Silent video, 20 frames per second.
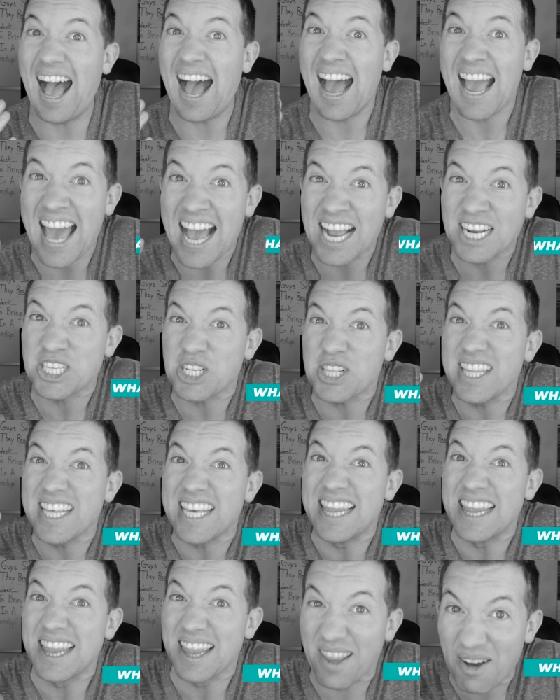I actually
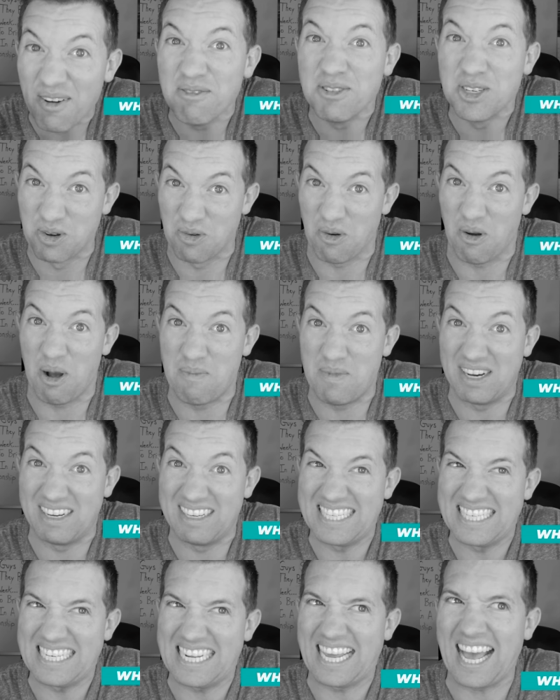love drama
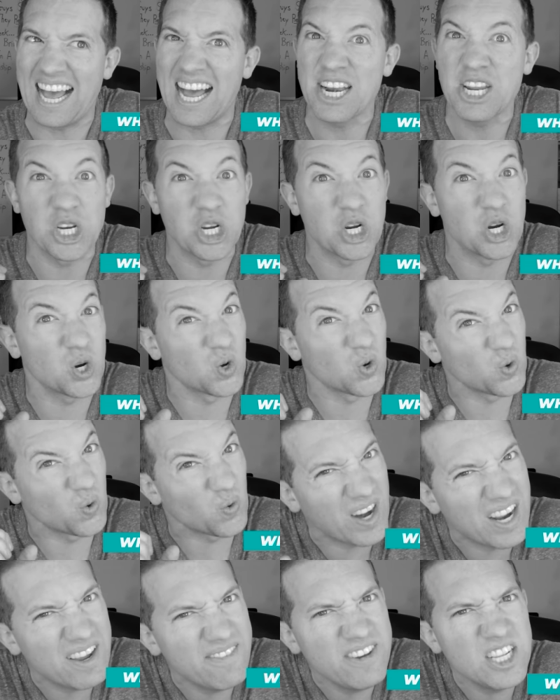and I kind of
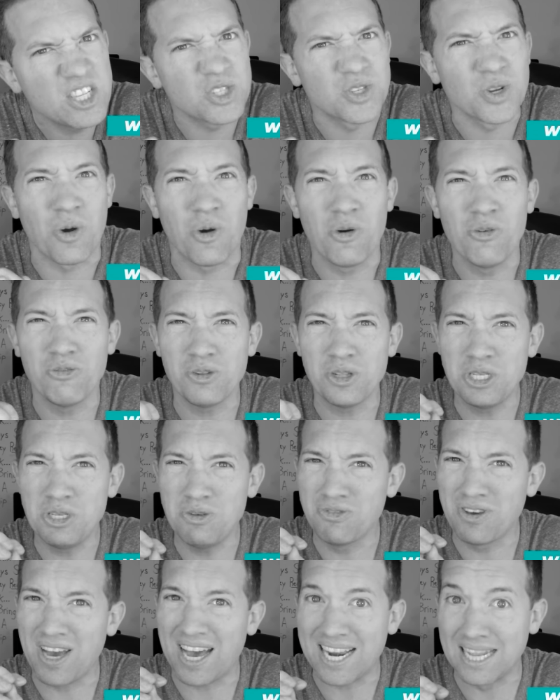crave it, so hopefully
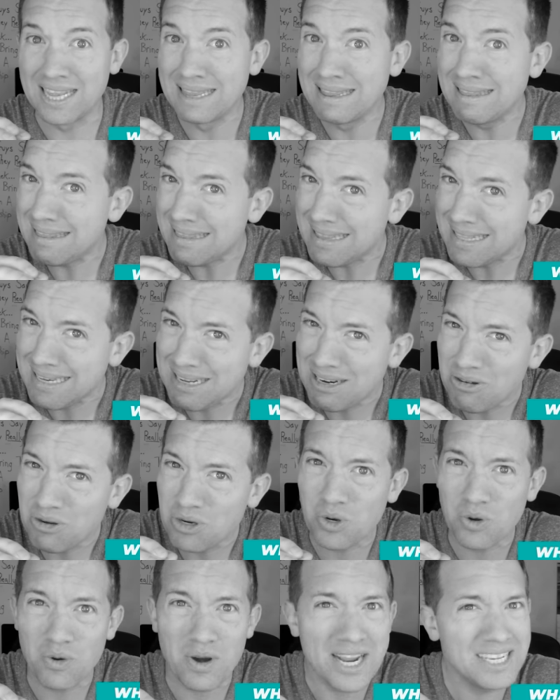you've got a little
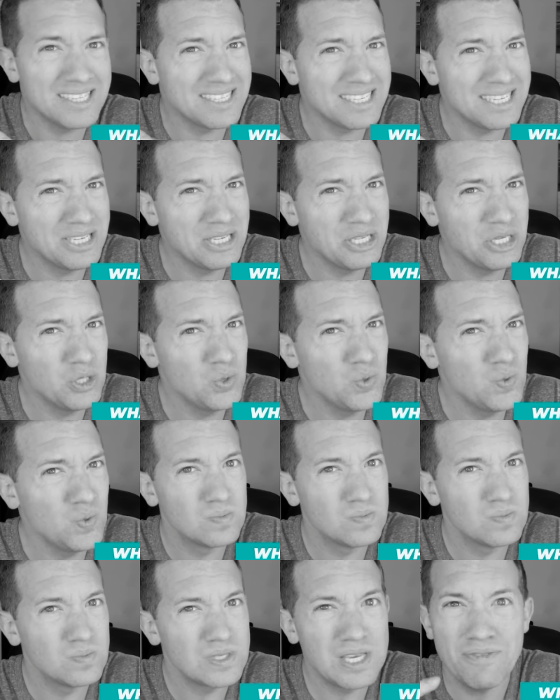crazy in you,
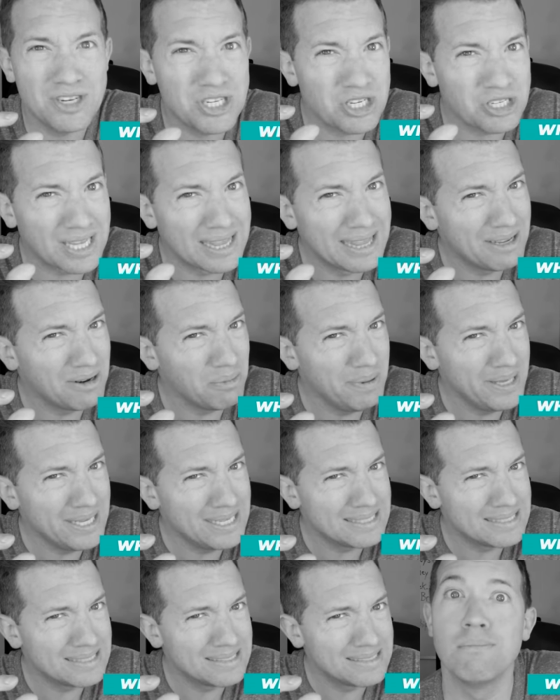even just a little
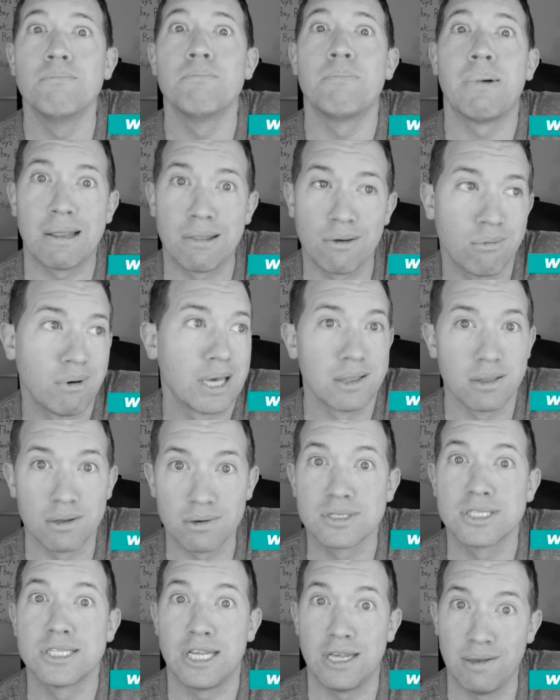bit. By the way, a
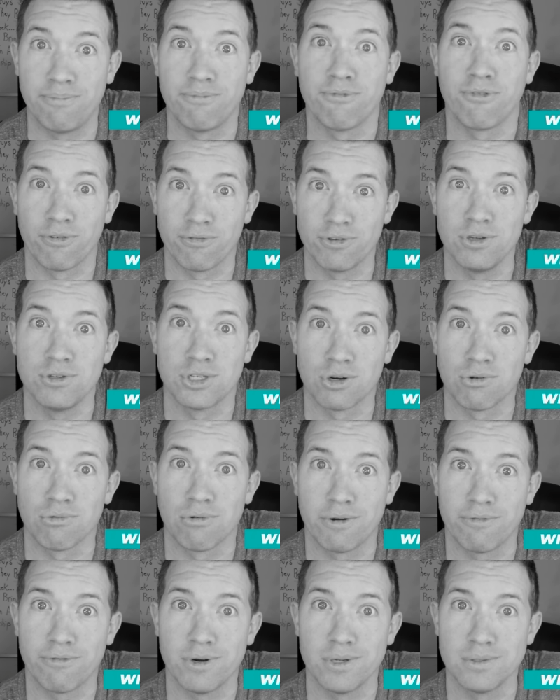little tip for future
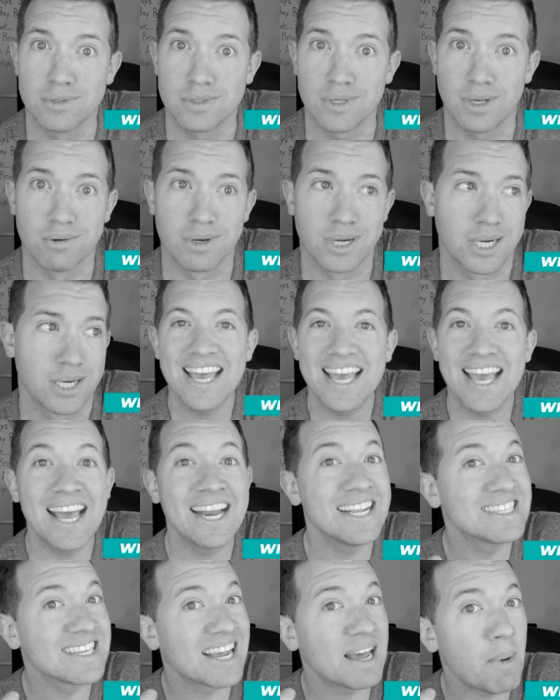reference, okay?
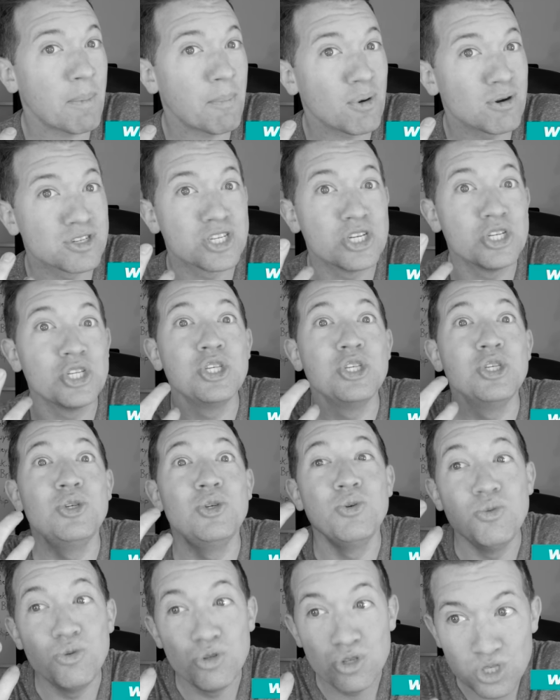Anytime a person
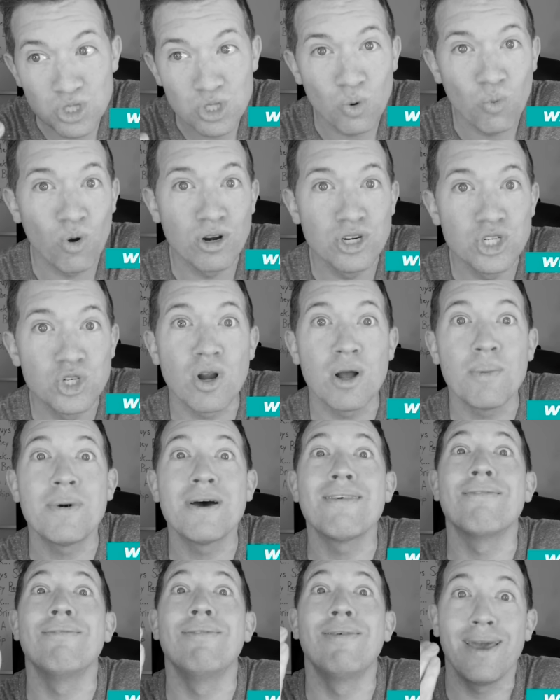uses the word
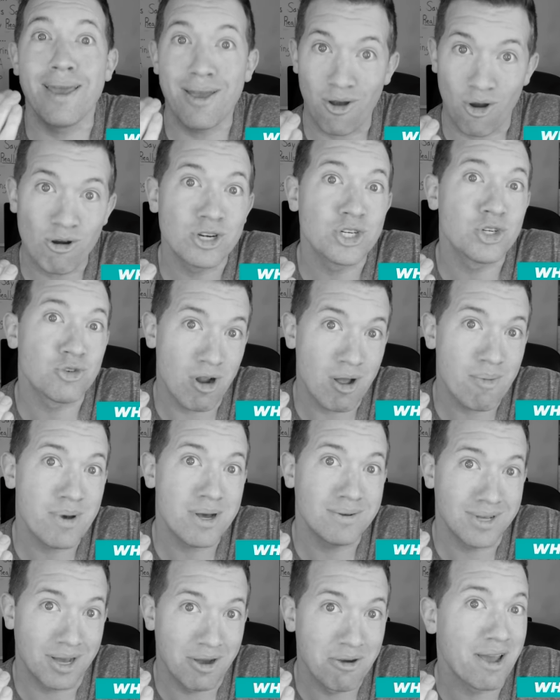drama, they are drama,
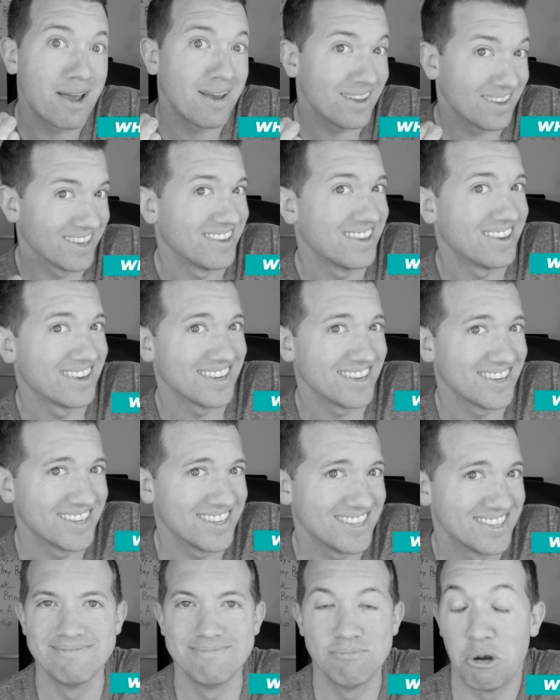okay?
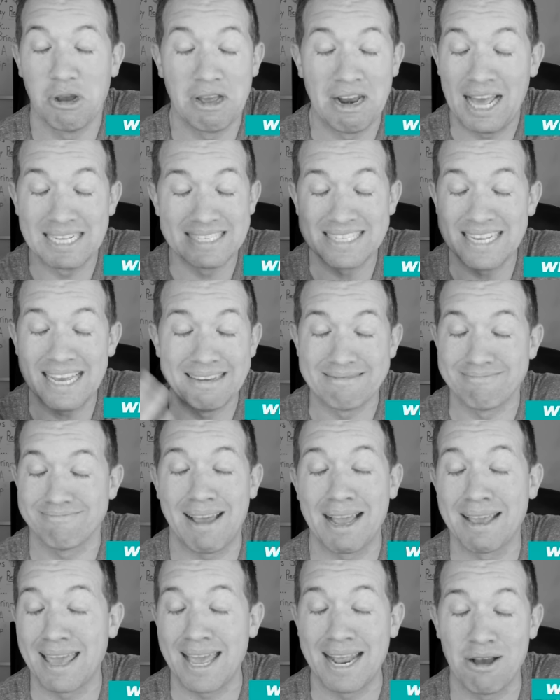What can I say?
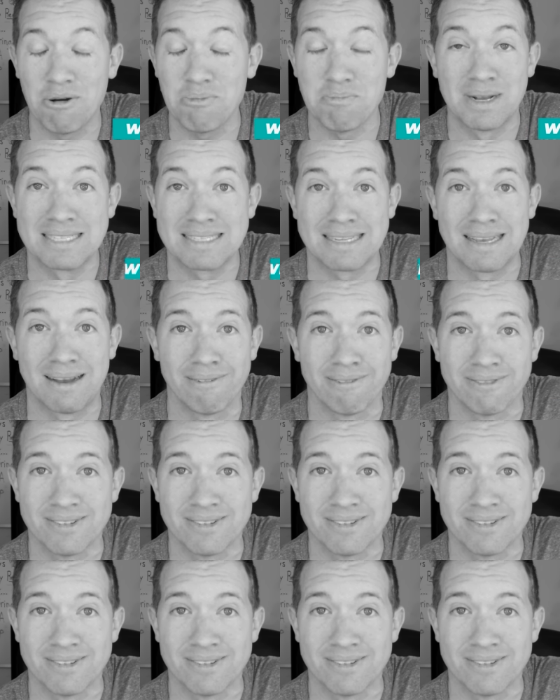I can't help myself.